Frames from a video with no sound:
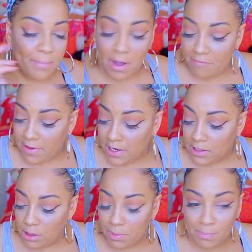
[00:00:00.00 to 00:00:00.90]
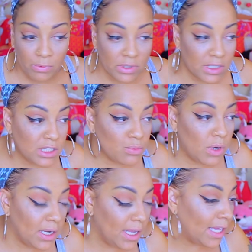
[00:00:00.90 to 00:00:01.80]
buff it in a little bit, but with this
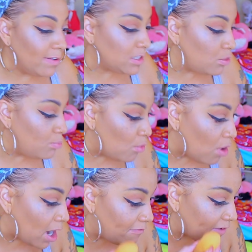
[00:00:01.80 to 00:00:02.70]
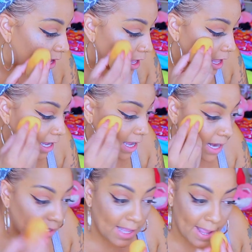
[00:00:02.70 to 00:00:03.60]
one it gives you more of a
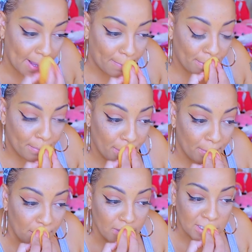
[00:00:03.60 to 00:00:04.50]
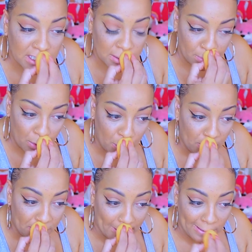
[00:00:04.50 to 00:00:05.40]
kind of like
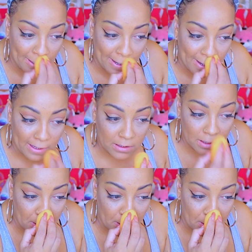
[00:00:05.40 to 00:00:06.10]
smooth look.